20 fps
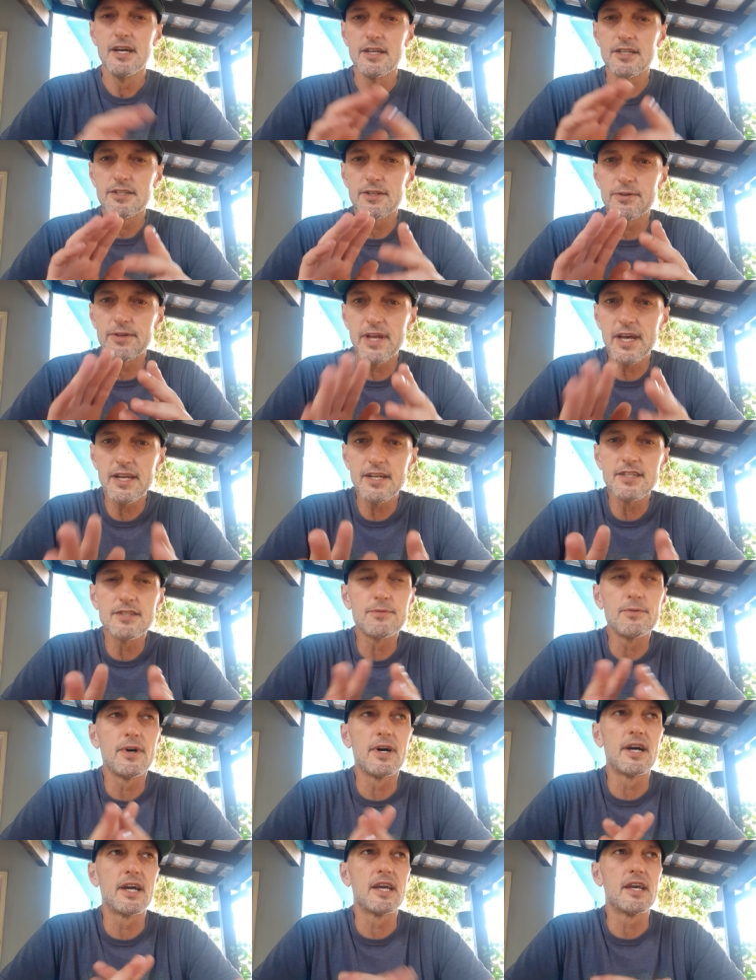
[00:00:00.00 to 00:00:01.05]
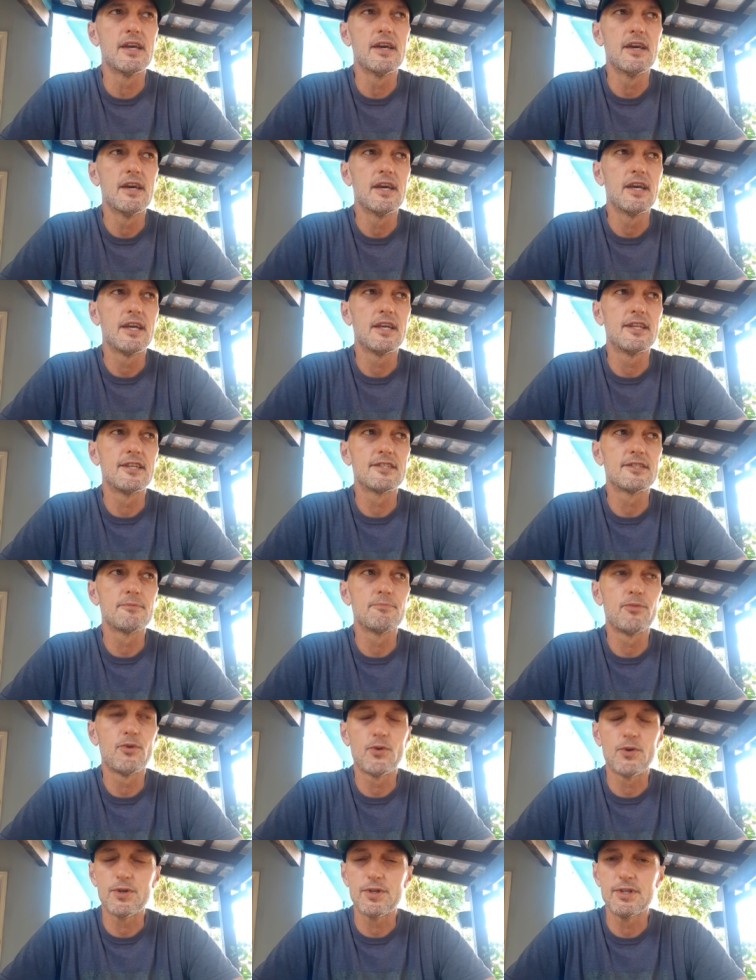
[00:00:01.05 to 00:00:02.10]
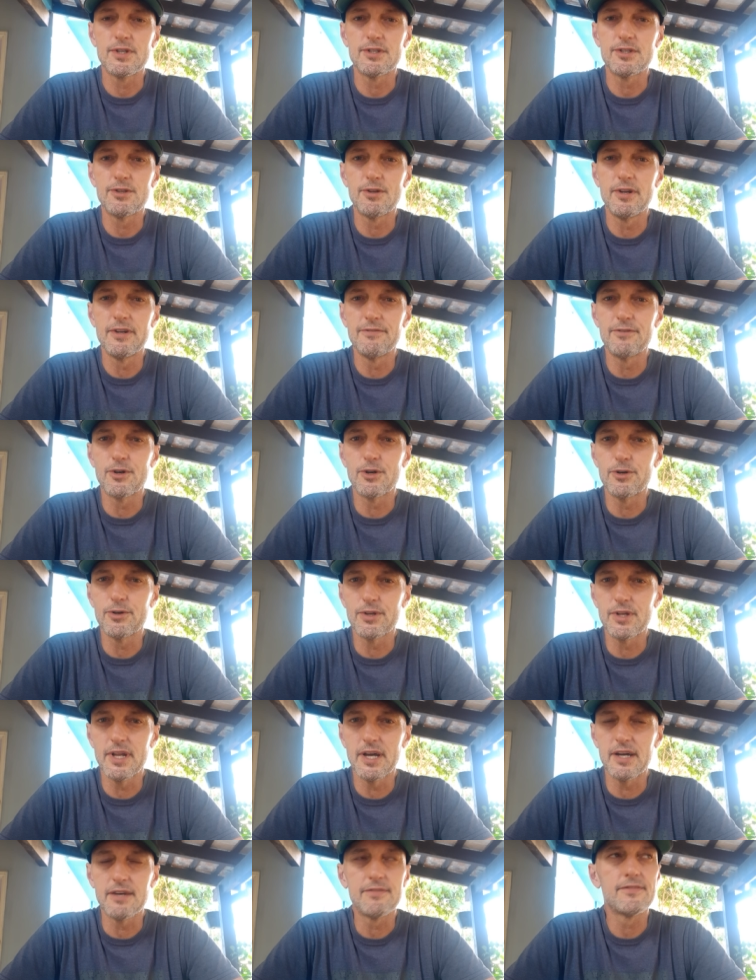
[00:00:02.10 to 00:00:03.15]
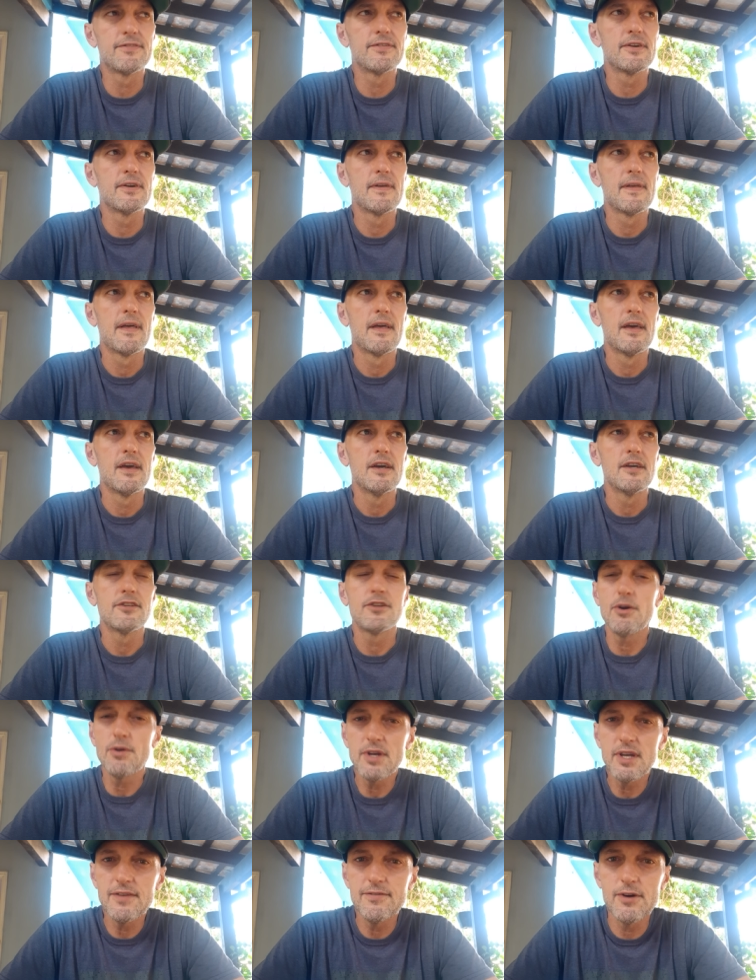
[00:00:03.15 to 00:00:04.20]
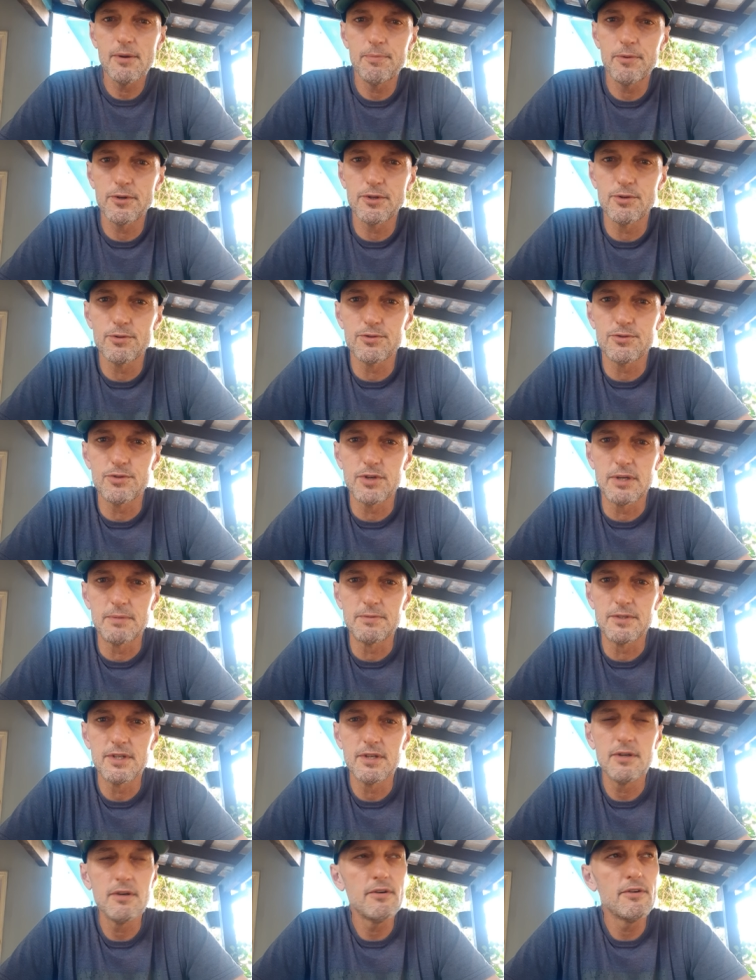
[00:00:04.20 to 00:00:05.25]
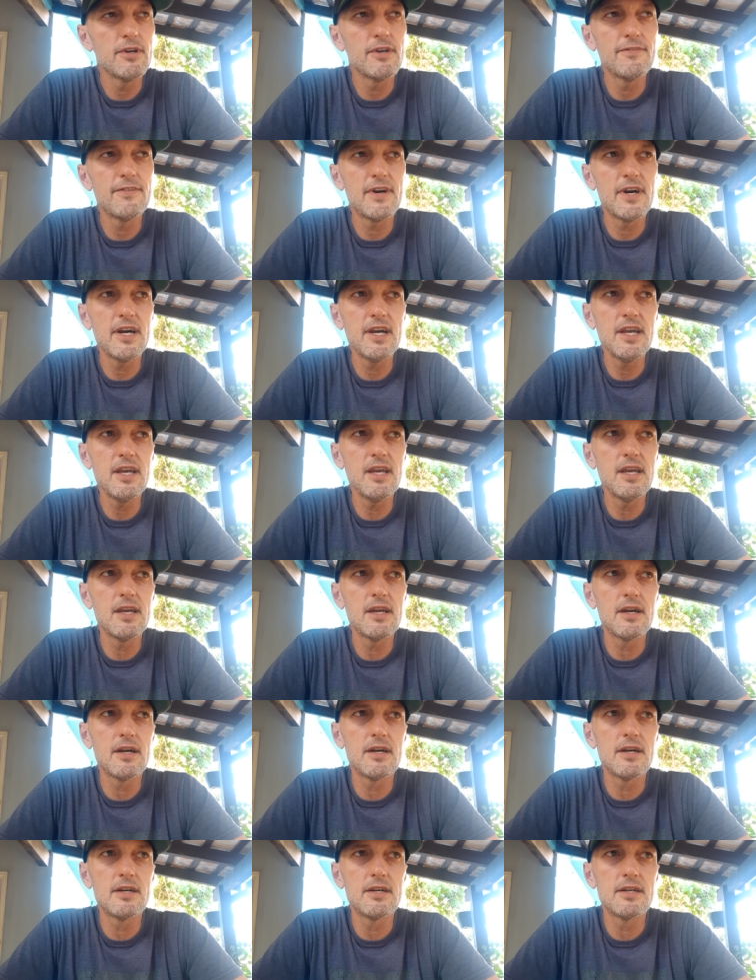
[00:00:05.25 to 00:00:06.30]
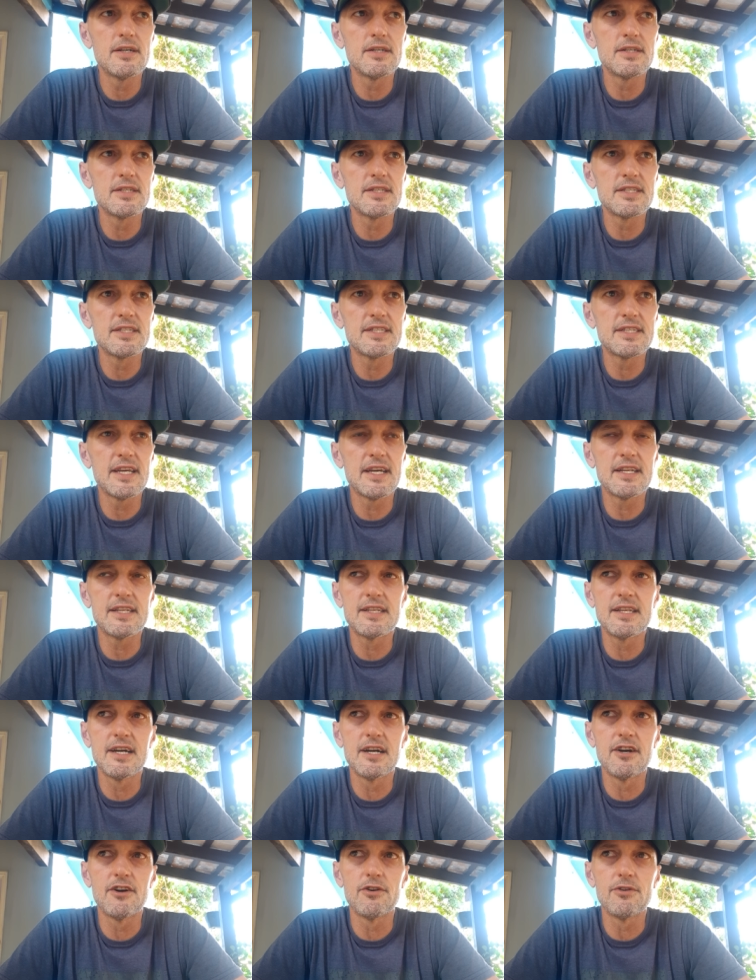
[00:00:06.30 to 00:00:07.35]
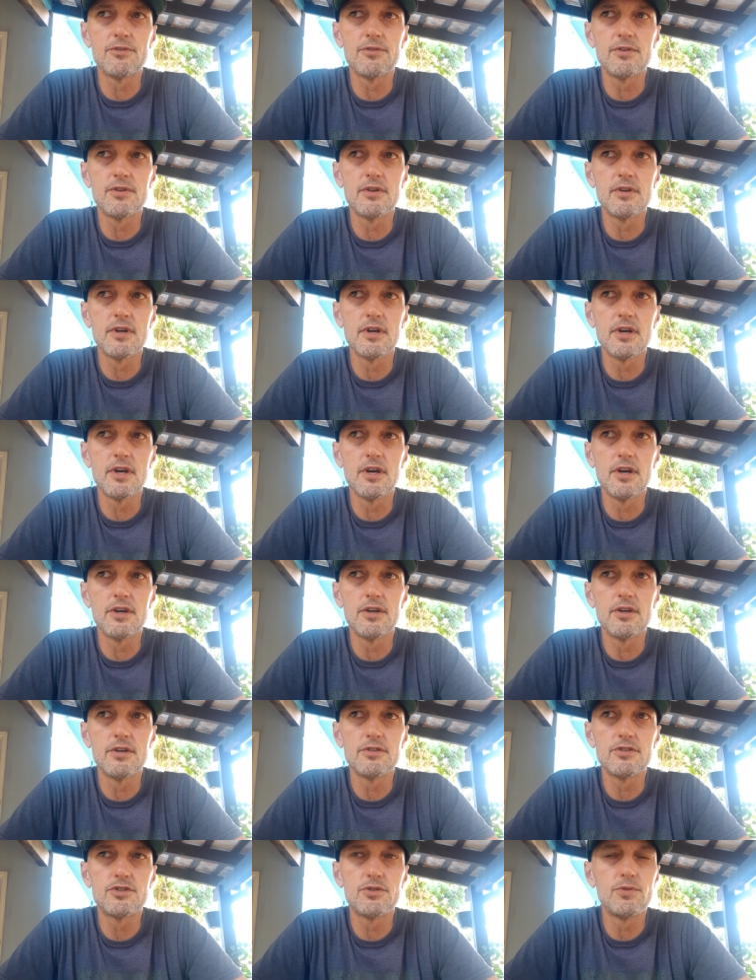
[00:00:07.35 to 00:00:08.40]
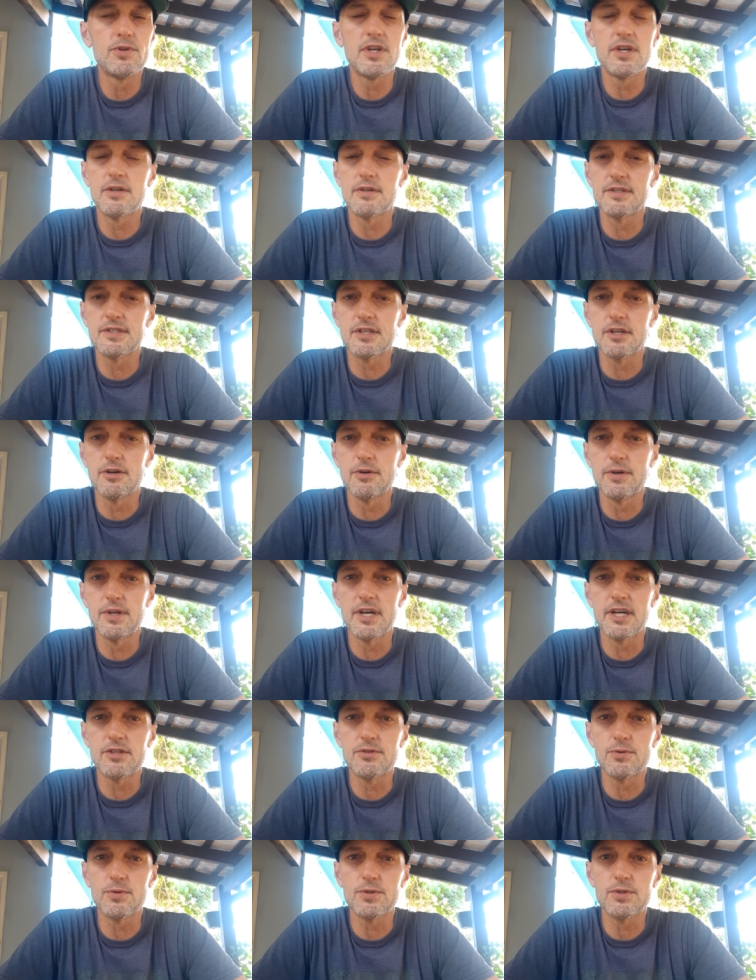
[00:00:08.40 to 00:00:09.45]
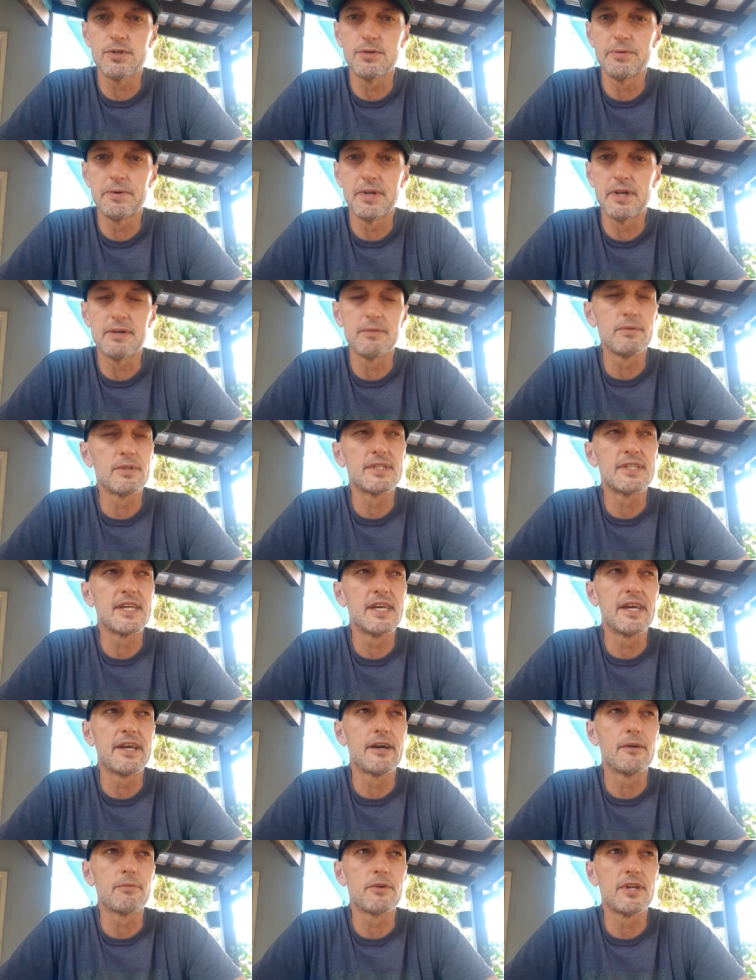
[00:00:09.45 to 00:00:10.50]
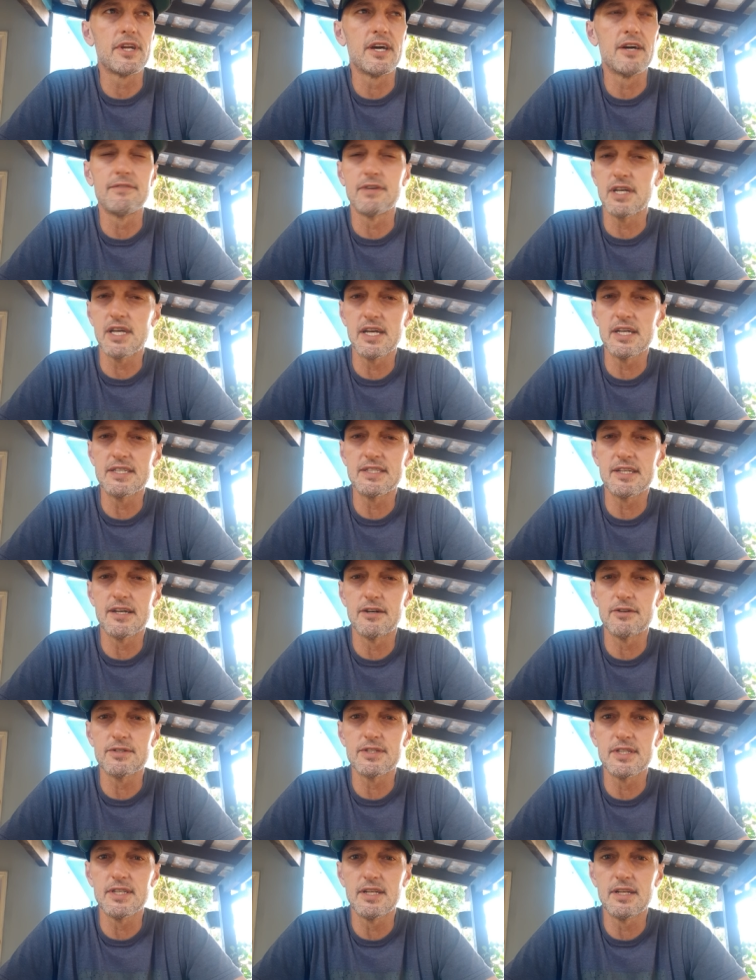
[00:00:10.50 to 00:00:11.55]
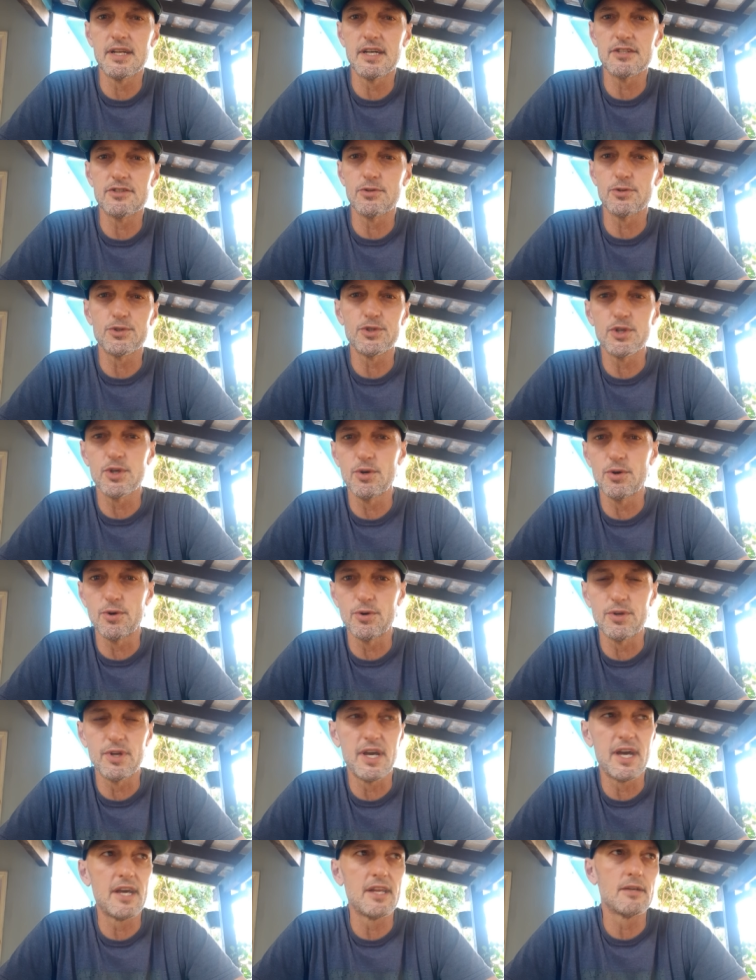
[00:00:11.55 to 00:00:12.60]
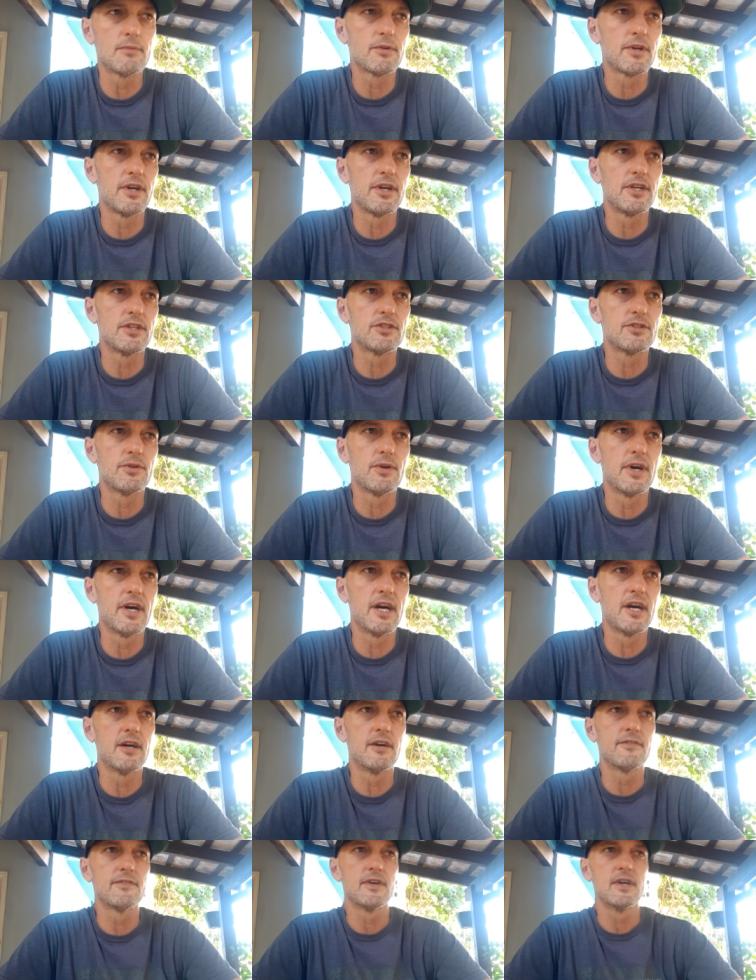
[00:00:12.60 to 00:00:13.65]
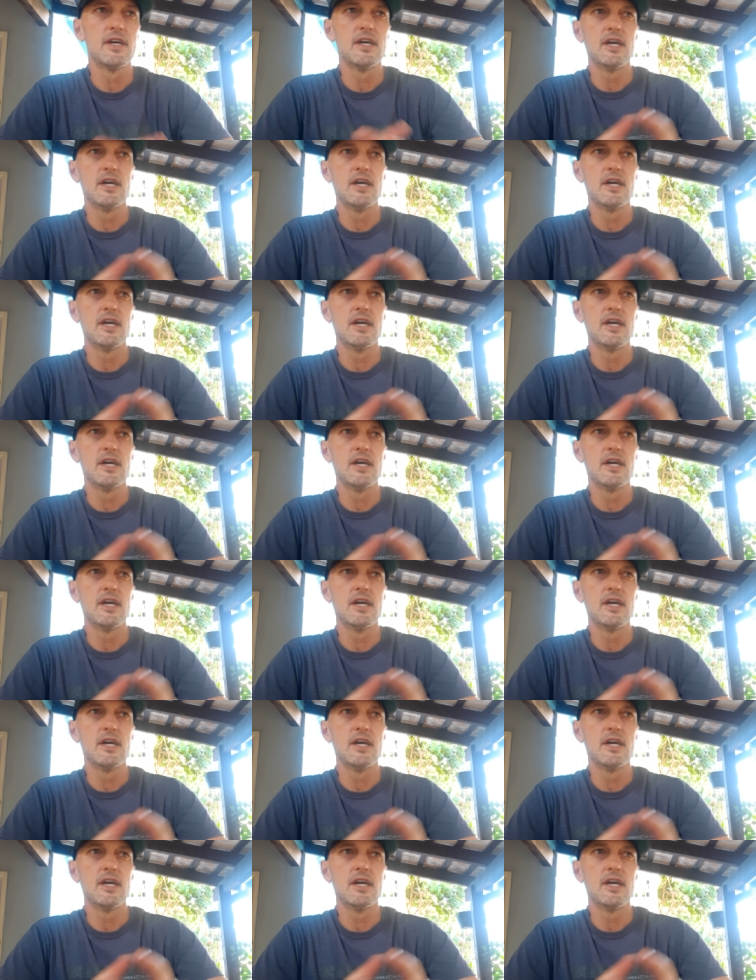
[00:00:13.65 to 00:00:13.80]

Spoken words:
So that is why it is important to live a good life. Don't give up on your dreams. You know, if I sat down 2 years ago and I talked to you and I was saying I'm going to have a guest house in Asuncion and I'm going to have